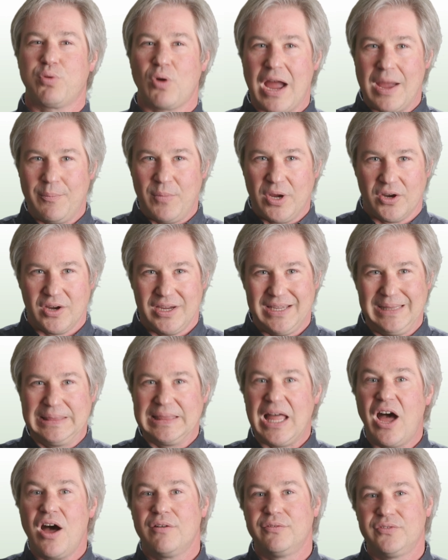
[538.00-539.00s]
primary
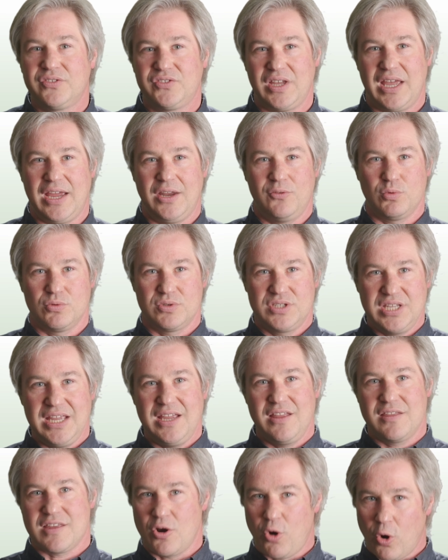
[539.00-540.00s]
loves and
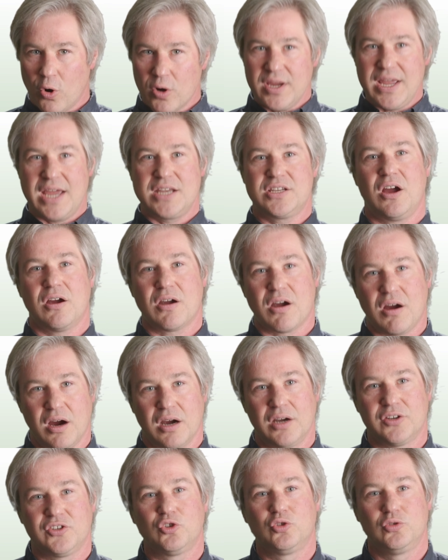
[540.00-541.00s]
routines, and orient our
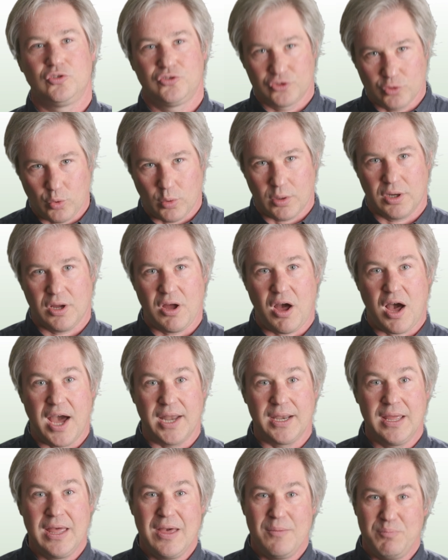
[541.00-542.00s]
heart toward God